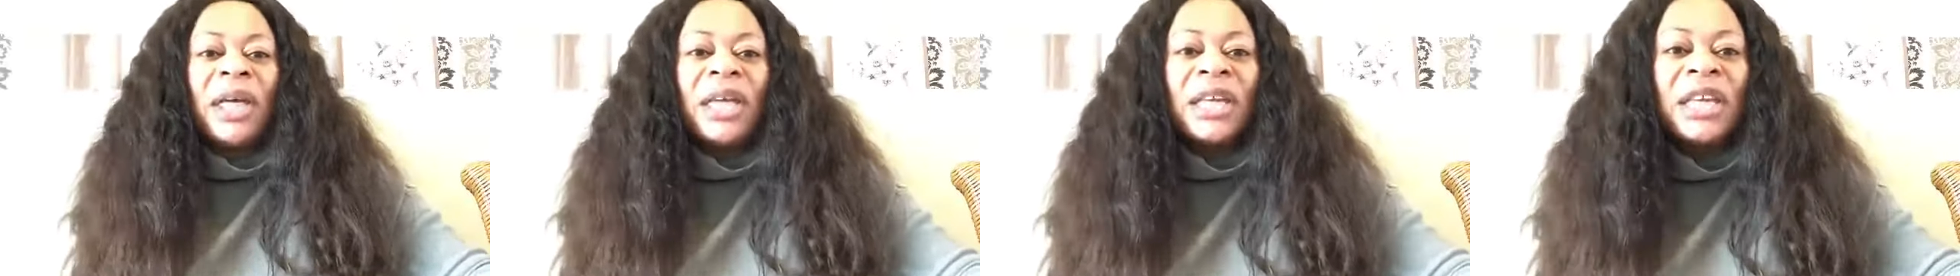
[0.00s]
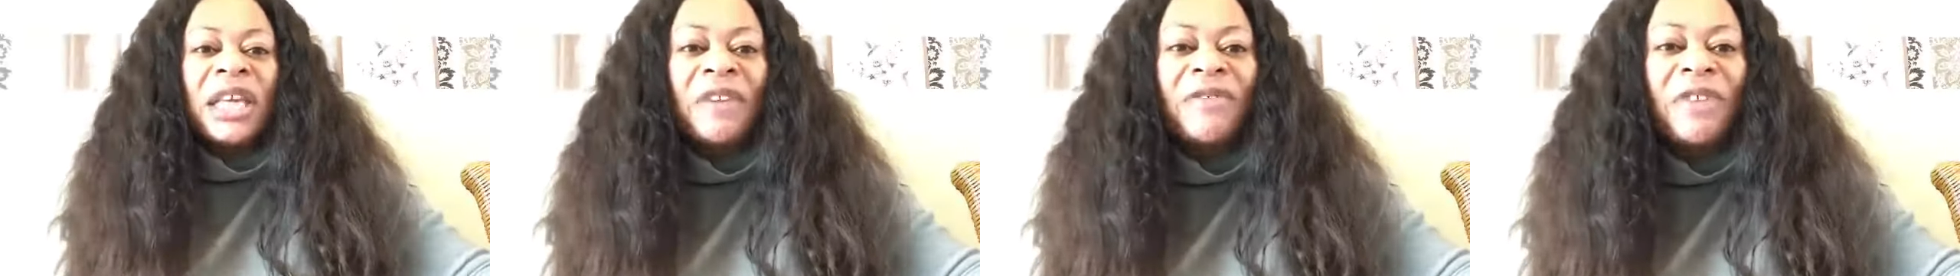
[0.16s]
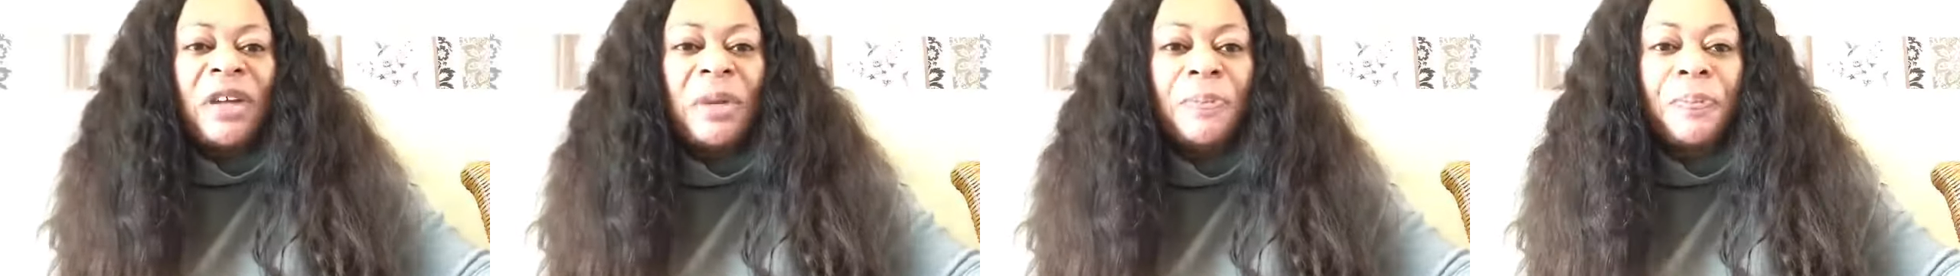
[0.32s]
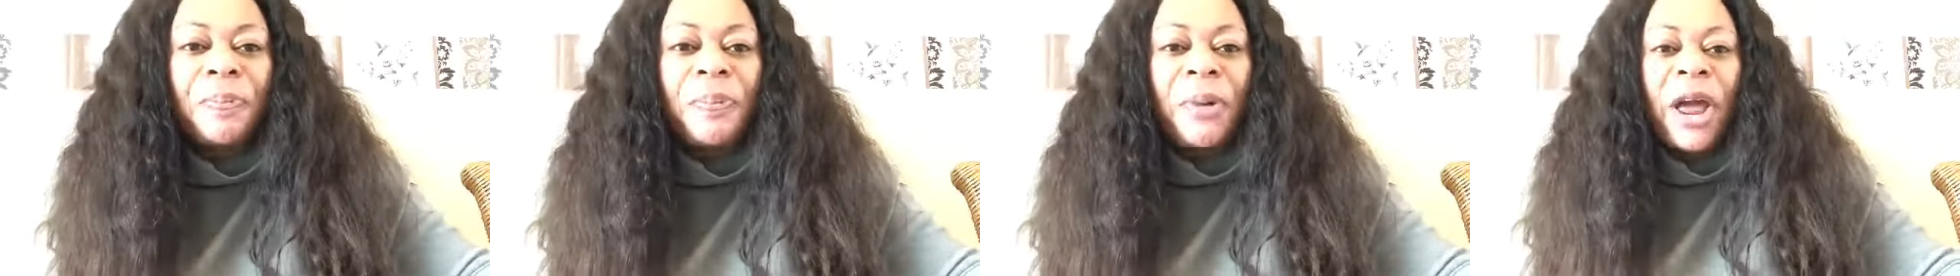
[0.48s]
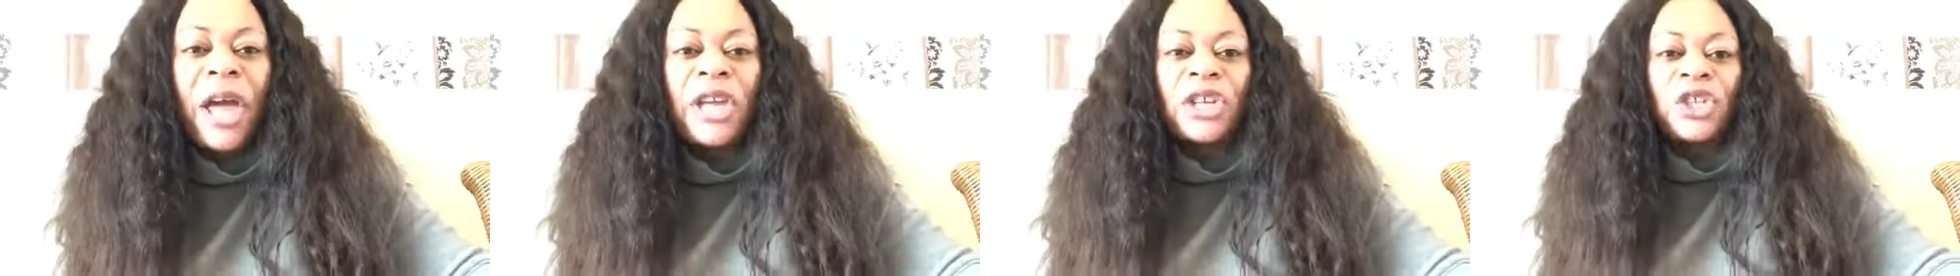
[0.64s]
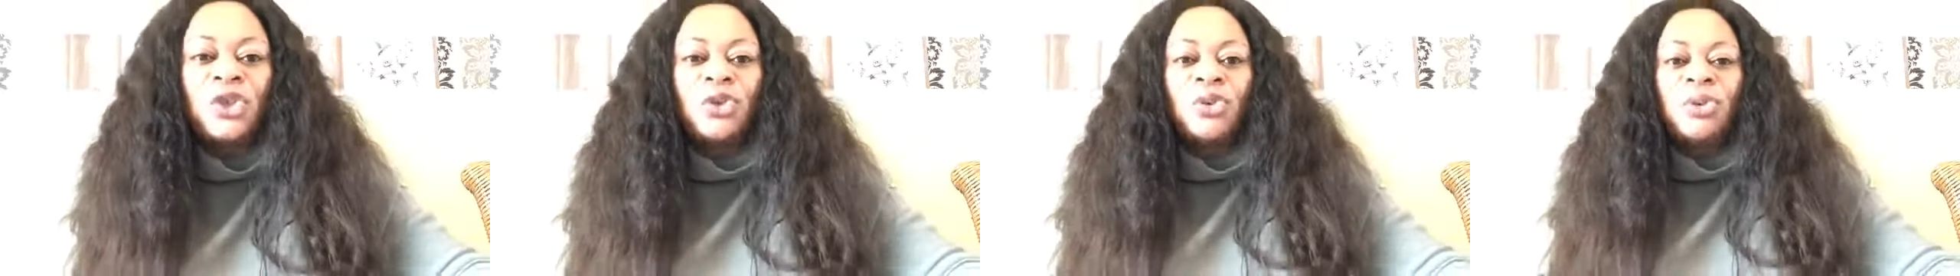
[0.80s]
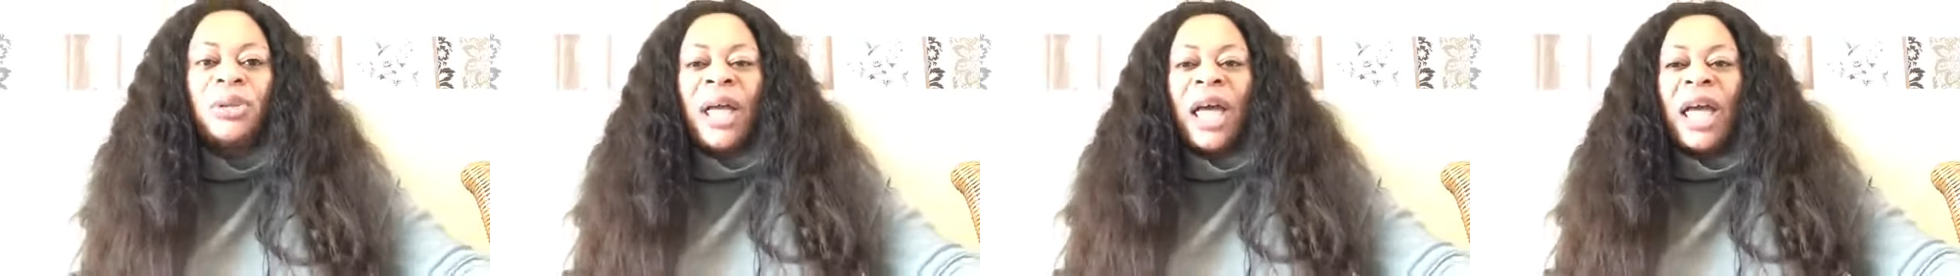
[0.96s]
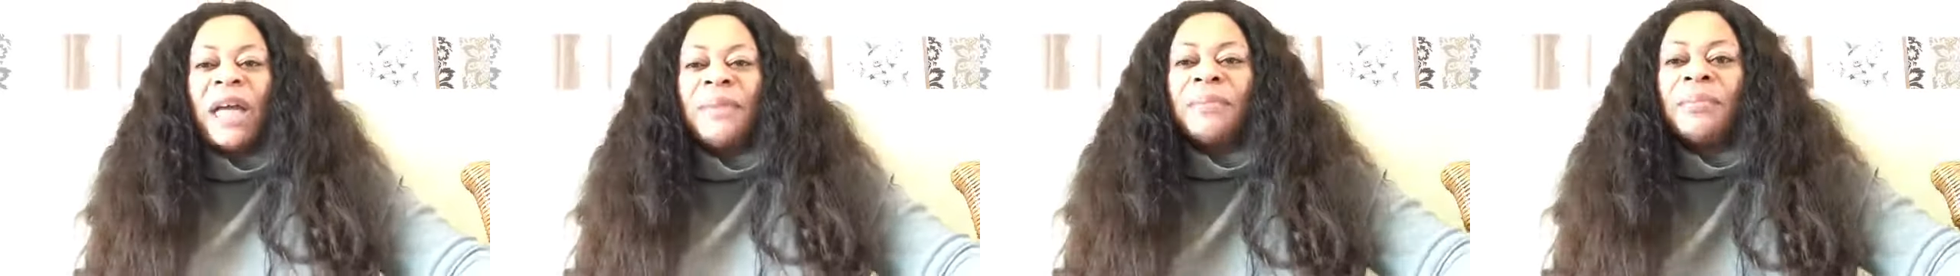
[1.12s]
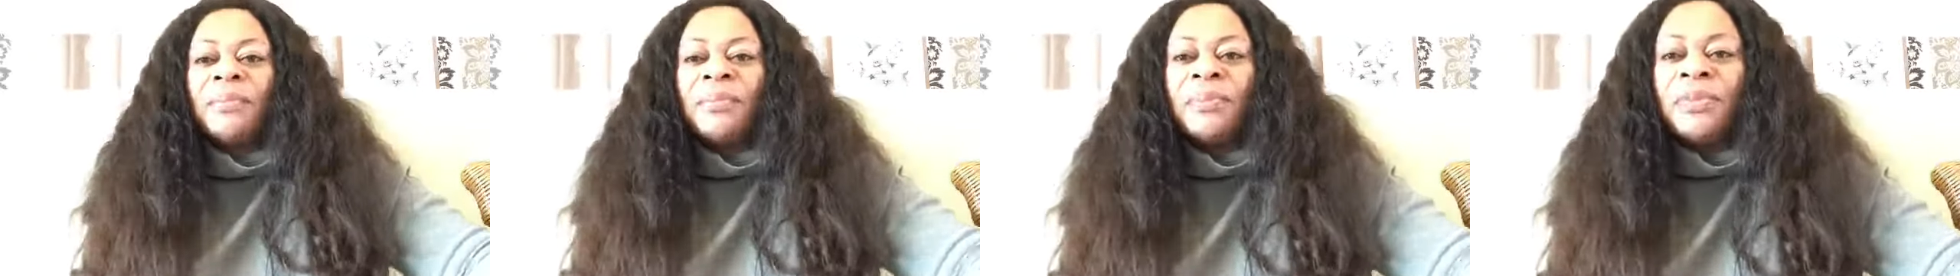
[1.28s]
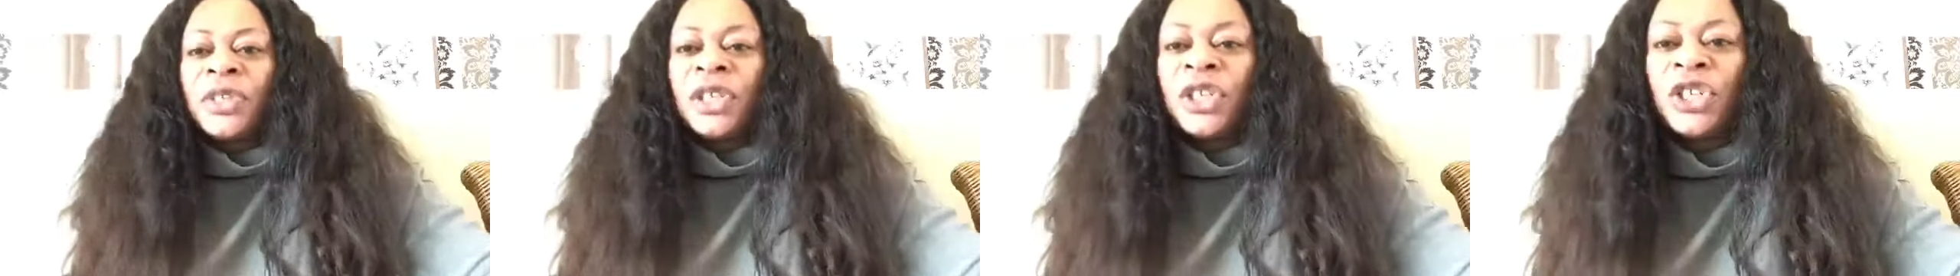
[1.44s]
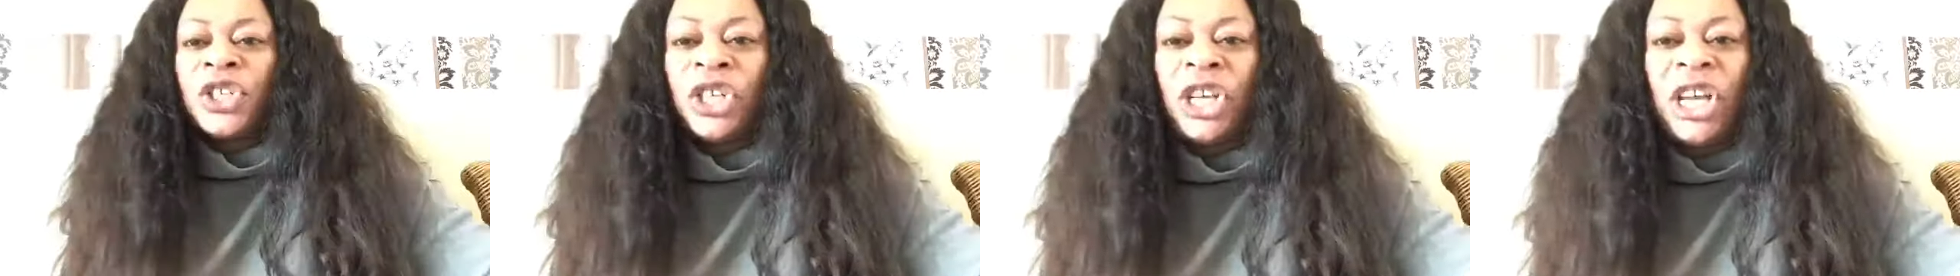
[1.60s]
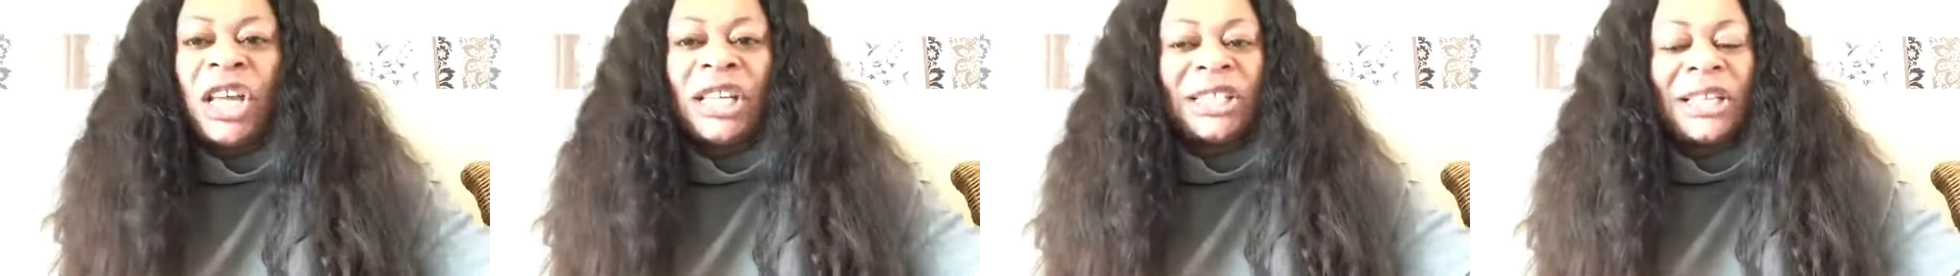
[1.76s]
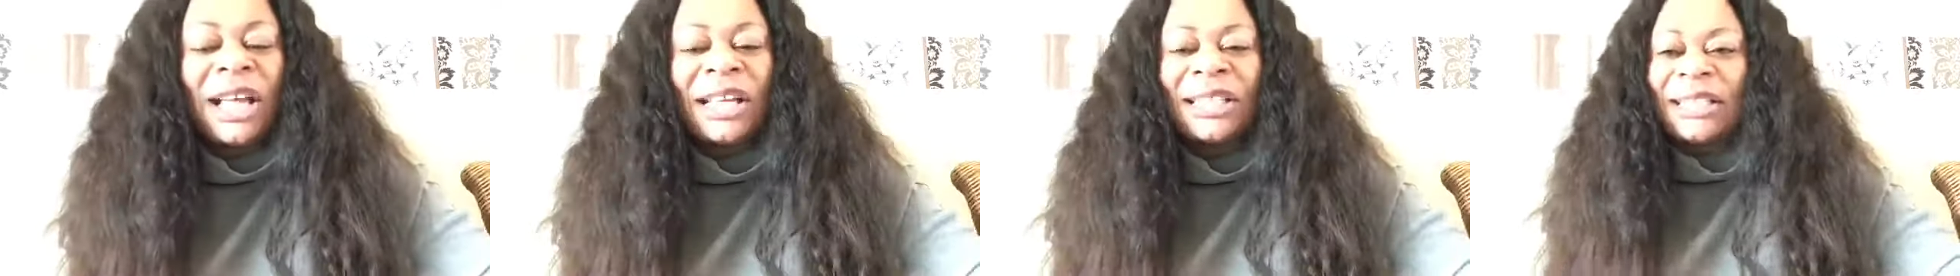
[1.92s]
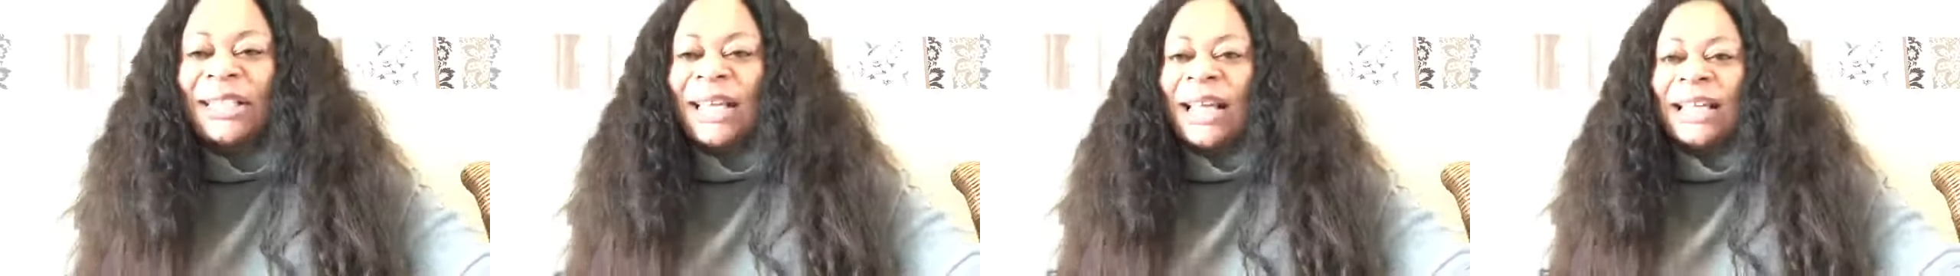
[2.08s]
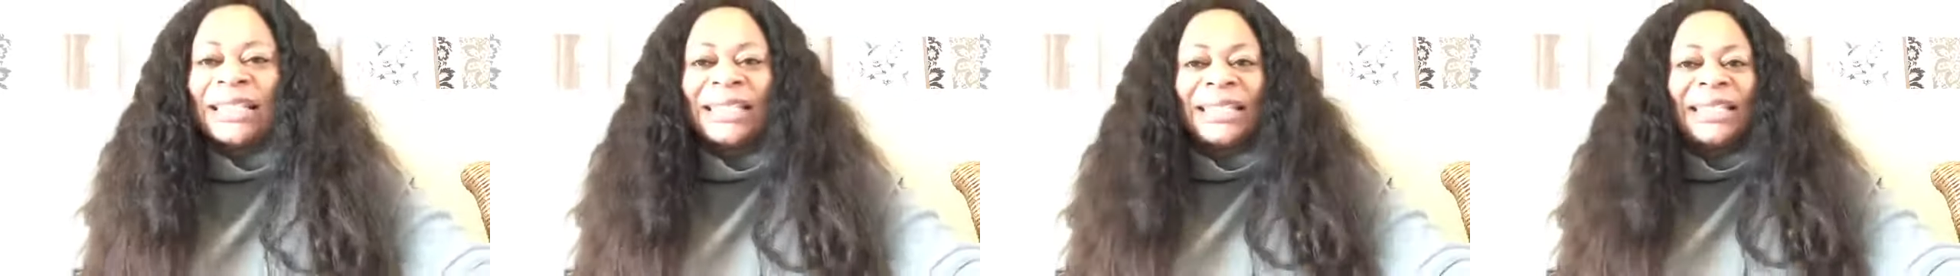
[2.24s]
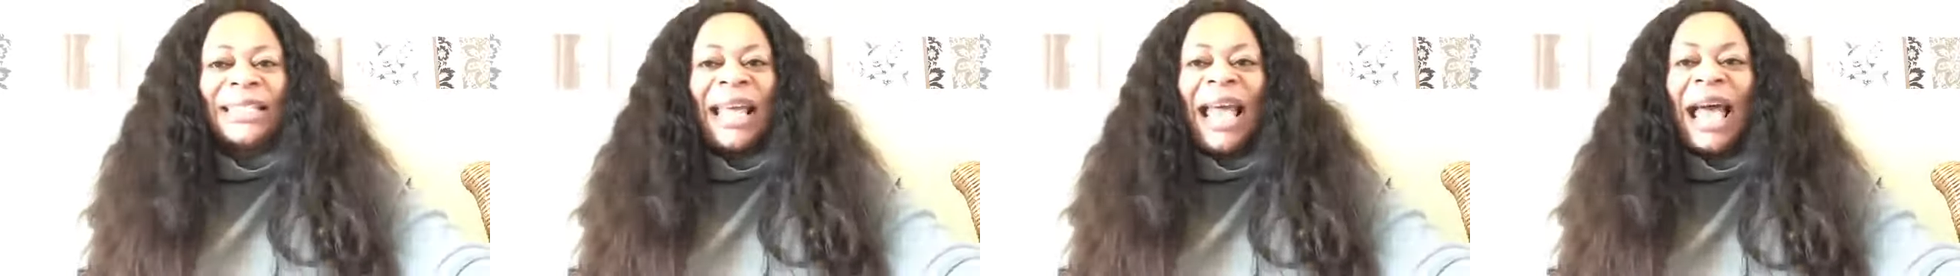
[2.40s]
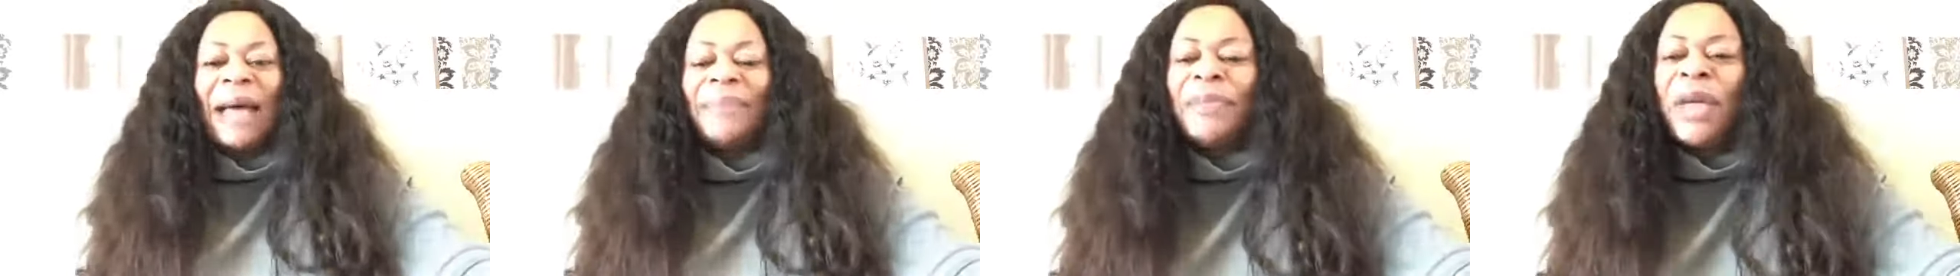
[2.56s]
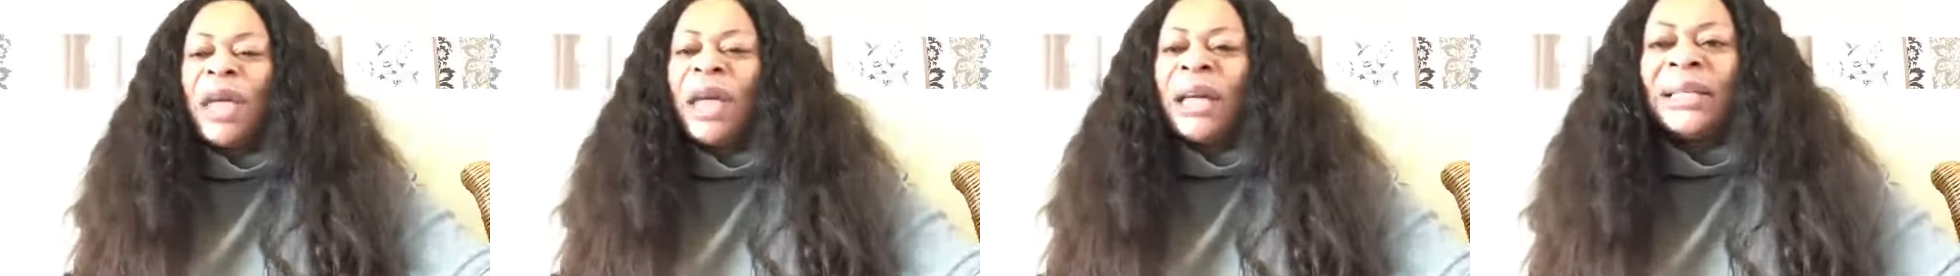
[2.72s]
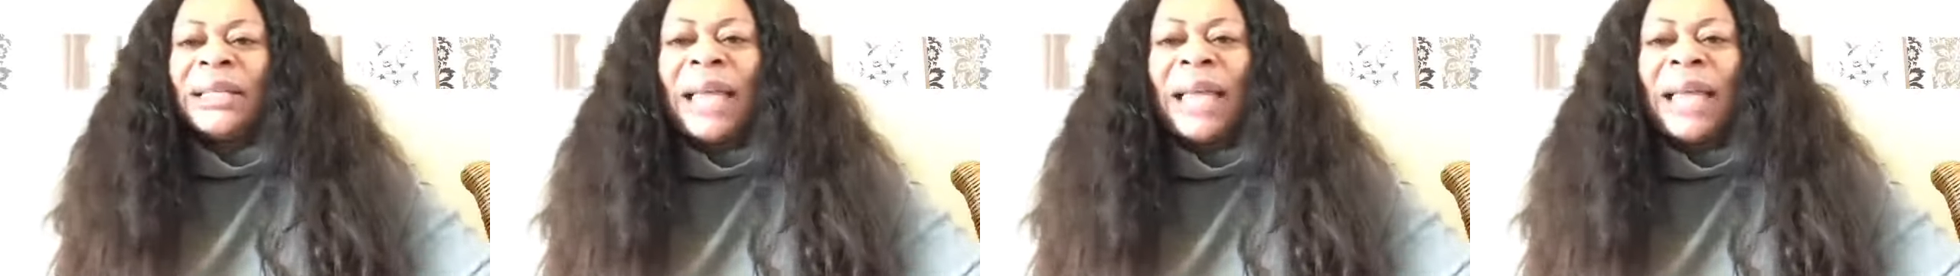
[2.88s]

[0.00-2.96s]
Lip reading: Give Him praise today. Jesus is here.